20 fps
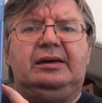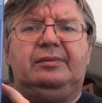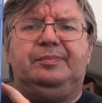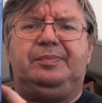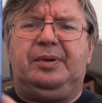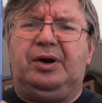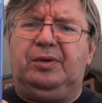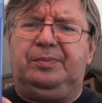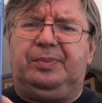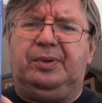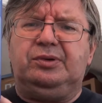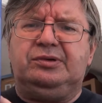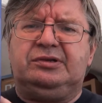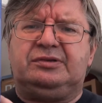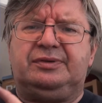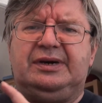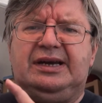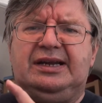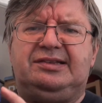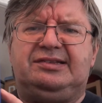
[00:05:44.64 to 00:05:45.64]
Bare
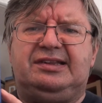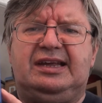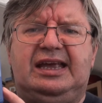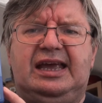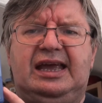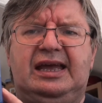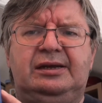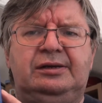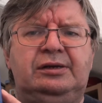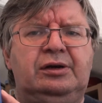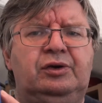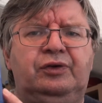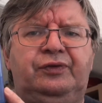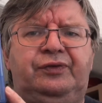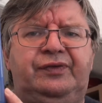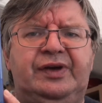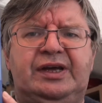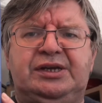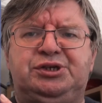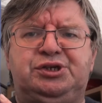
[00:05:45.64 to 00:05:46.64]
bones release again, no
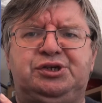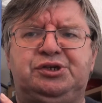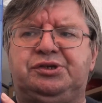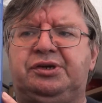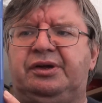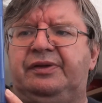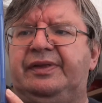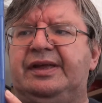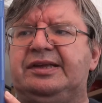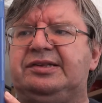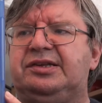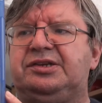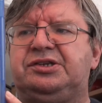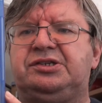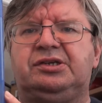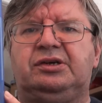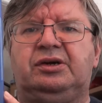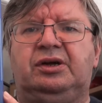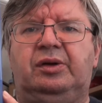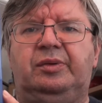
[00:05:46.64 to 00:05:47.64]
features on this
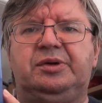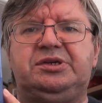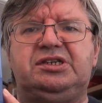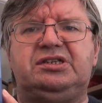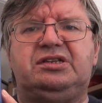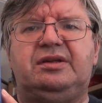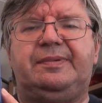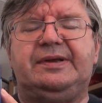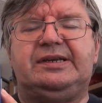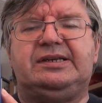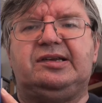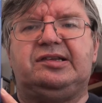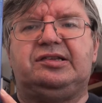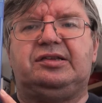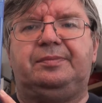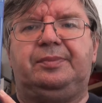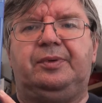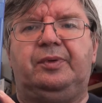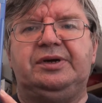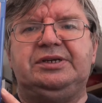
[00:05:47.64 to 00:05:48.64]
at all, which is a bit
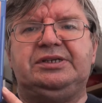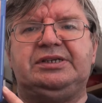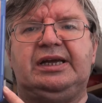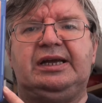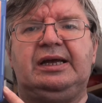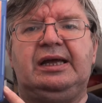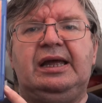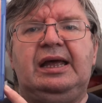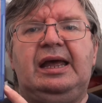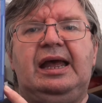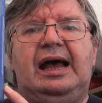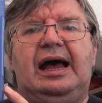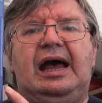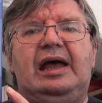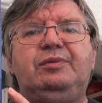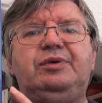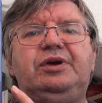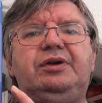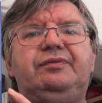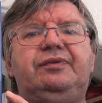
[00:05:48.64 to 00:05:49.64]
disappointing.
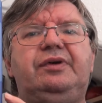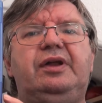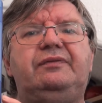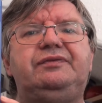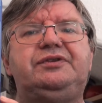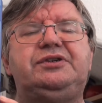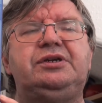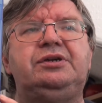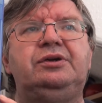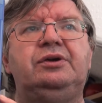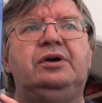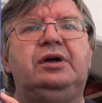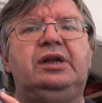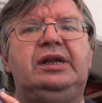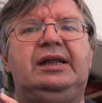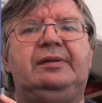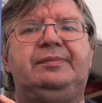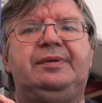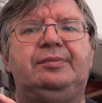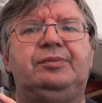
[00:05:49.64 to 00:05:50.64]
I would have loved to know a
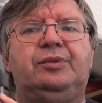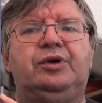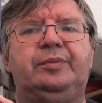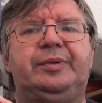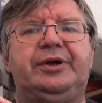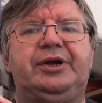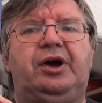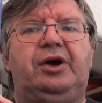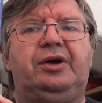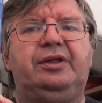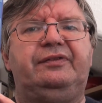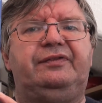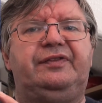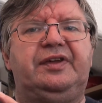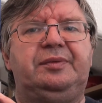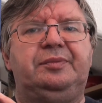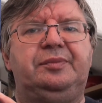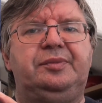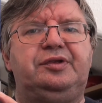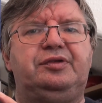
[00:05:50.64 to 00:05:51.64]
little bit more about how the
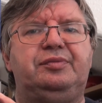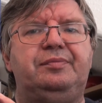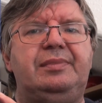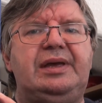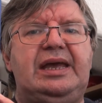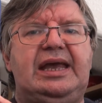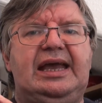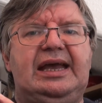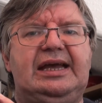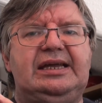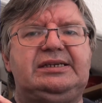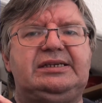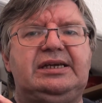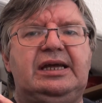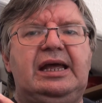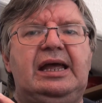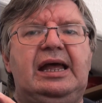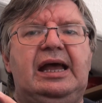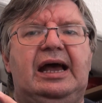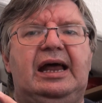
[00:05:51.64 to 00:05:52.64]
film was made,
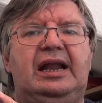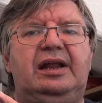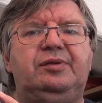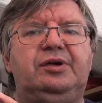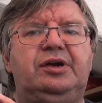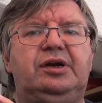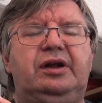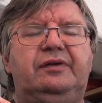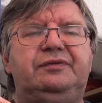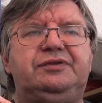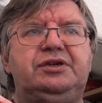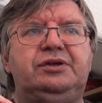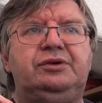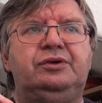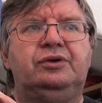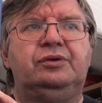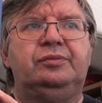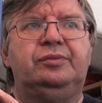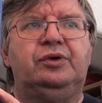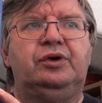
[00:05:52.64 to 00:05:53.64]
and I would love to
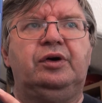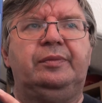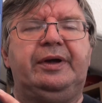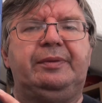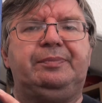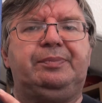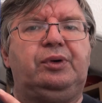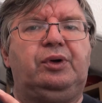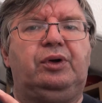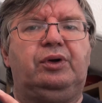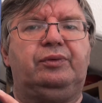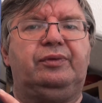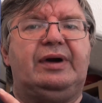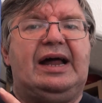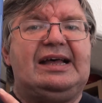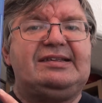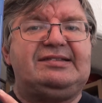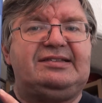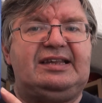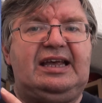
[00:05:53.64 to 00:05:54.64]
know more about Paul
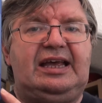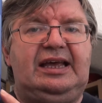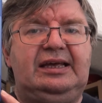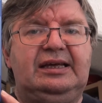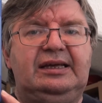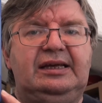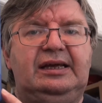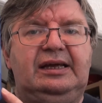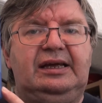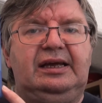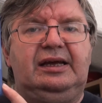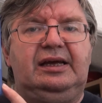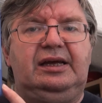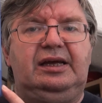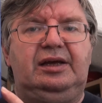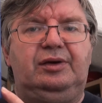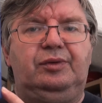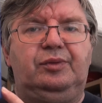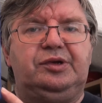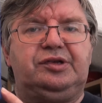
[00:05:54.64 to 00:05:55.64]
Rassi,
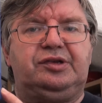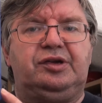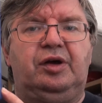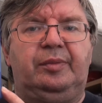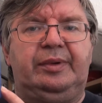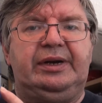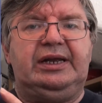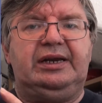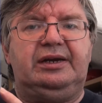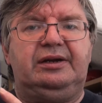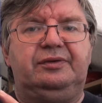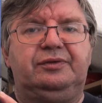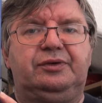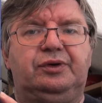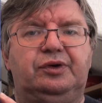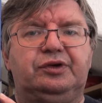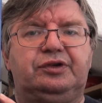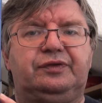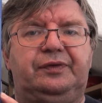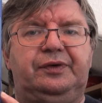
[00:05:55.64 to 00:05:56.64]
who was nominated, of
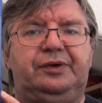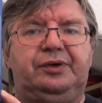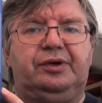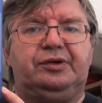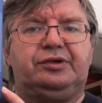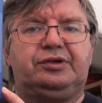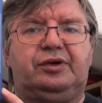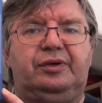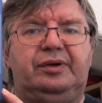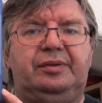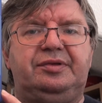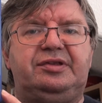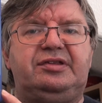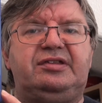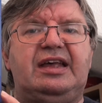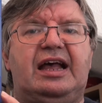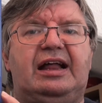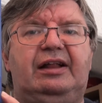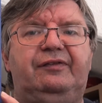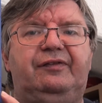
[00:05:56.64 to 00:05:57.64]
course, for an Oscar
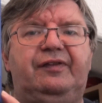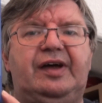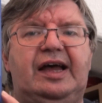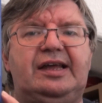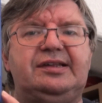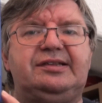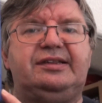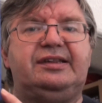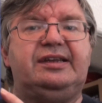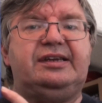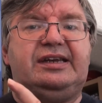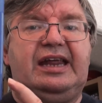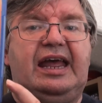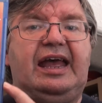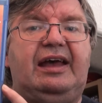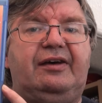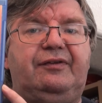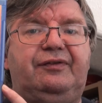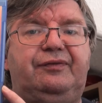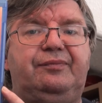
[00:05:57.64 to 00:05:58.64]
himself as the
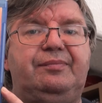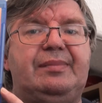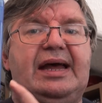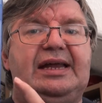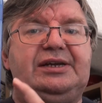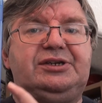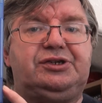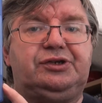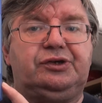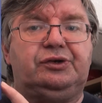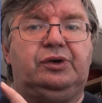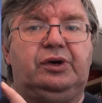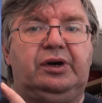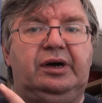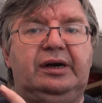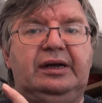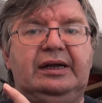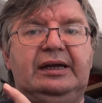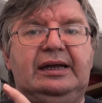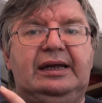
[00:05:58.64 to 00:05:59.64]
deaf
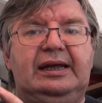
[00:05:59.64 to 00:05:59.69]
mentor